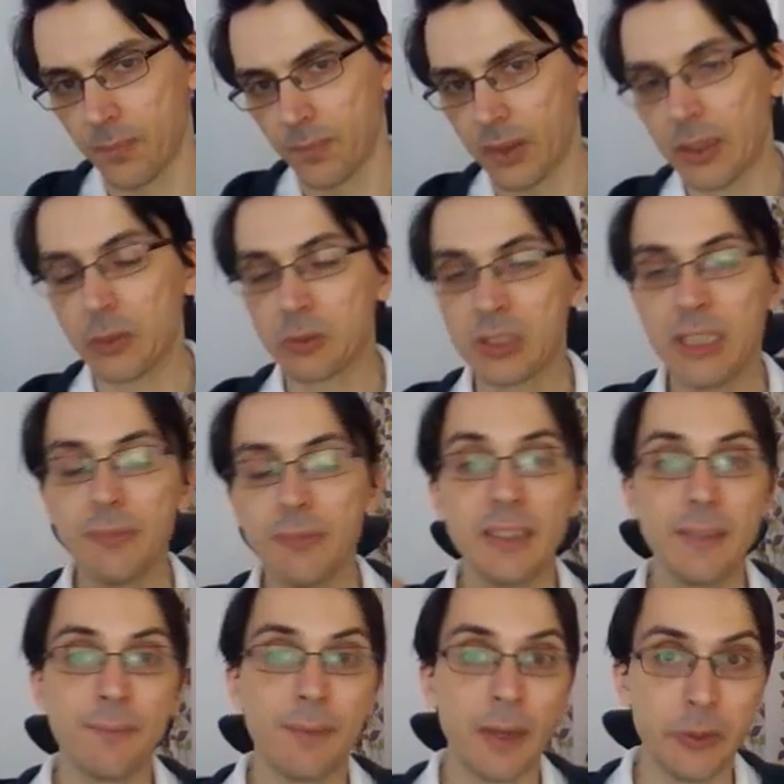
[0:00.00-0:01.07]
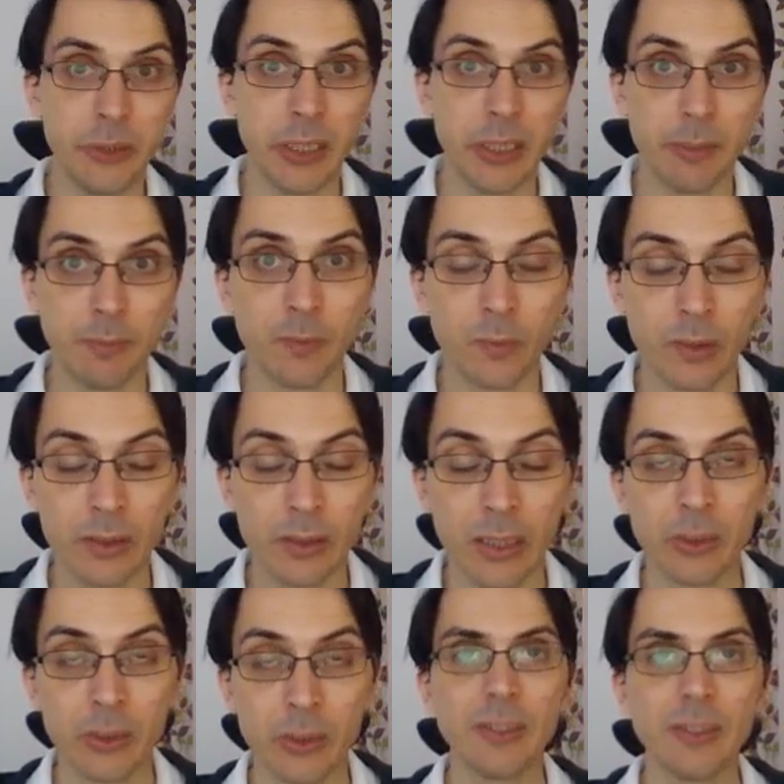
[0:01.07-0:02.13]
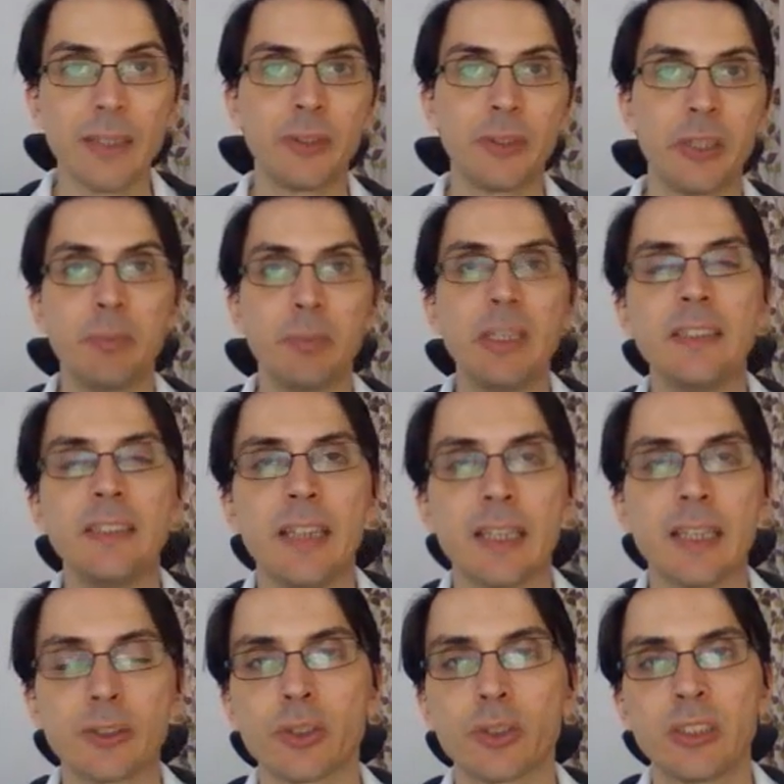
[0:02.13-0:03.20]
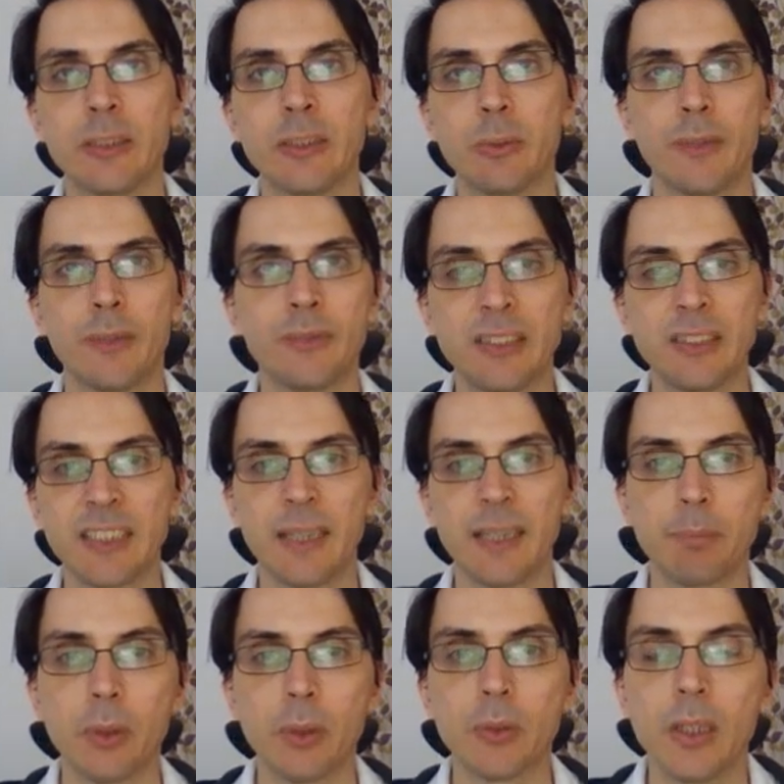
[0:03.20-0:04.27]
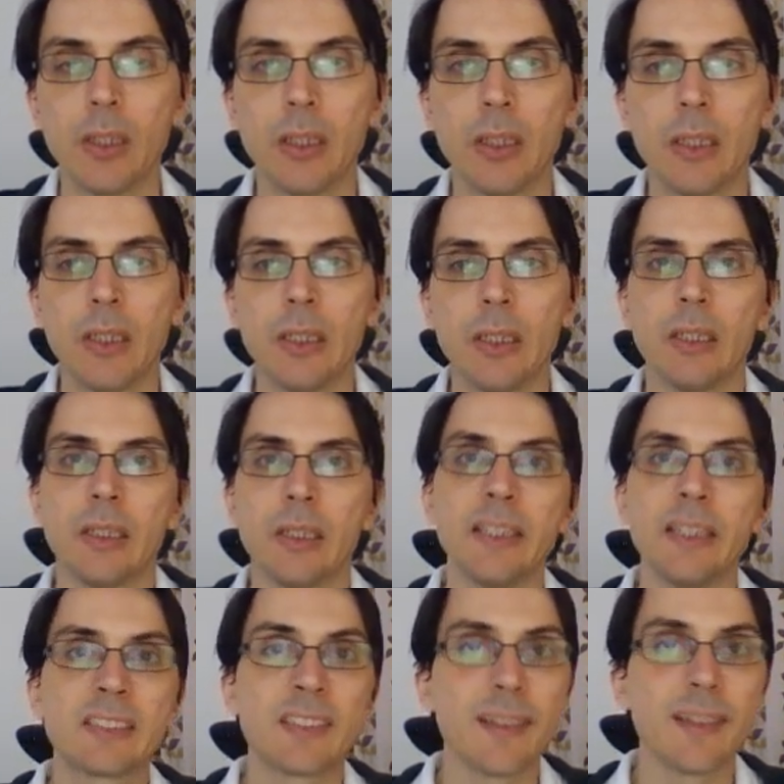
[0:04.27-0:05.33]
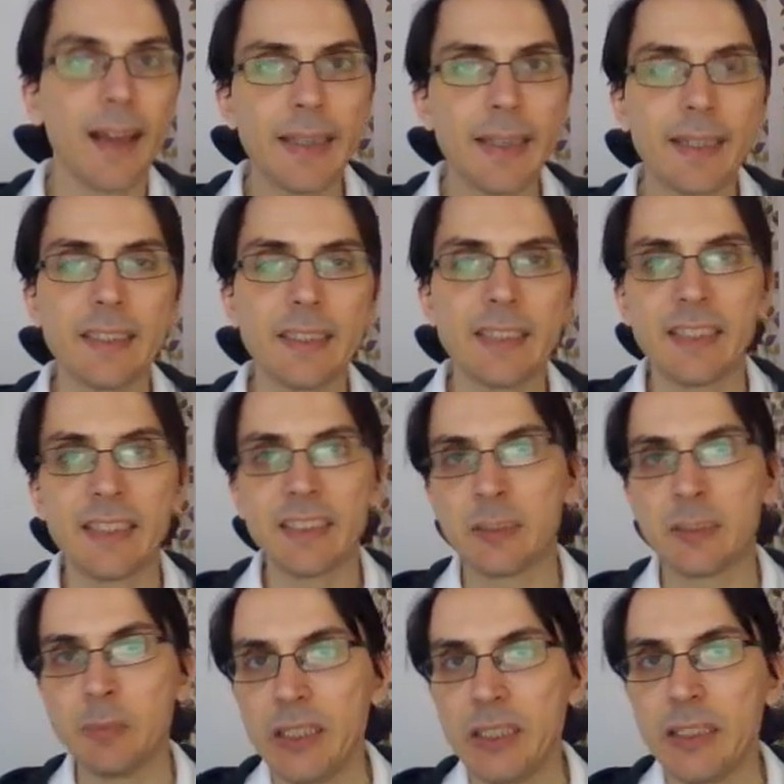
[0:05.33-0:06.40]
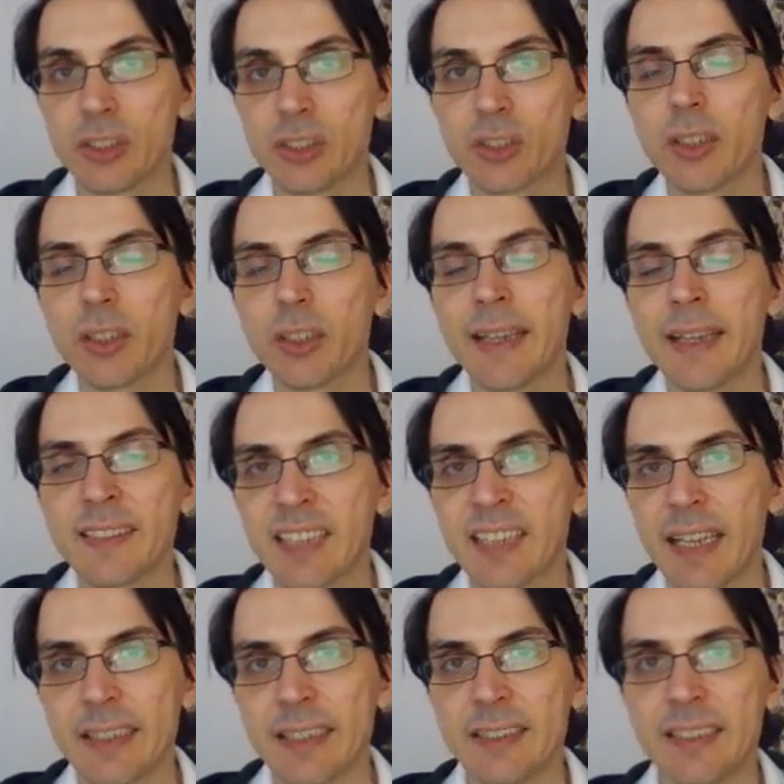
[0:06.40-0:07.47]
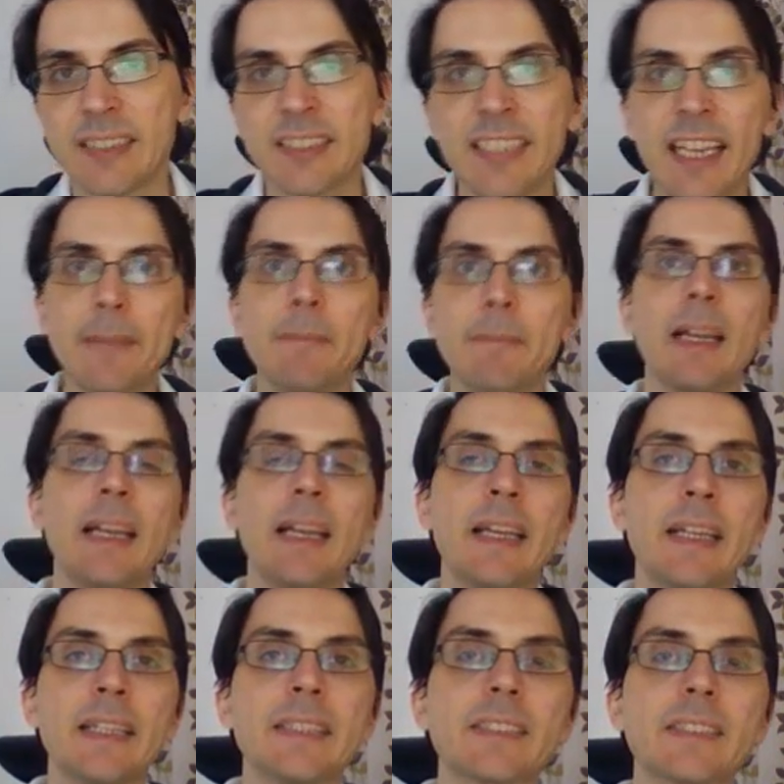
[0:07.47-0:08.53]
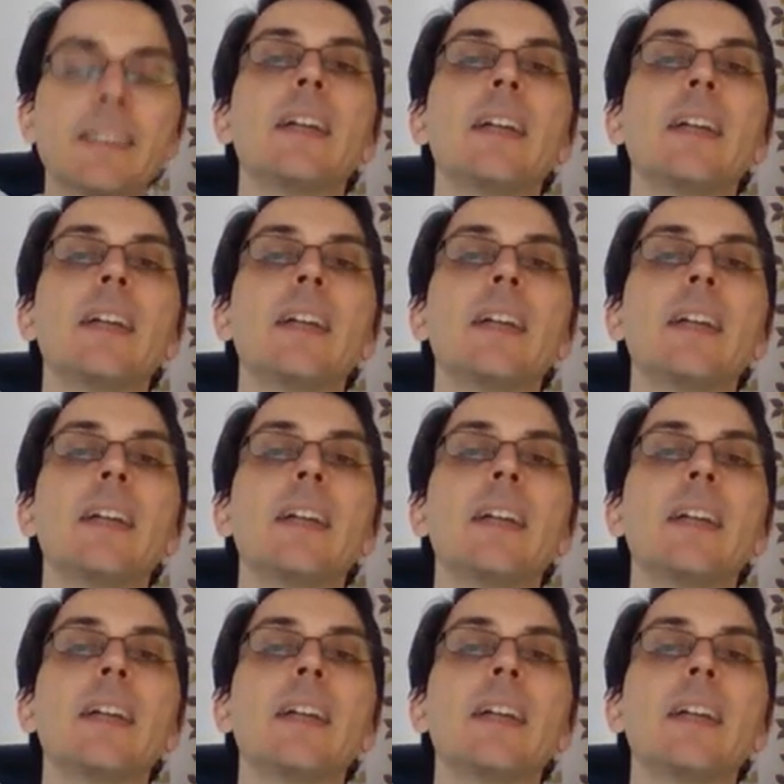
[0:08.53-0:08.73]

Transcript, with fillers: Now, given the, varia now, given the variability associated with this sample, it's likely that this mean is not exactly the same as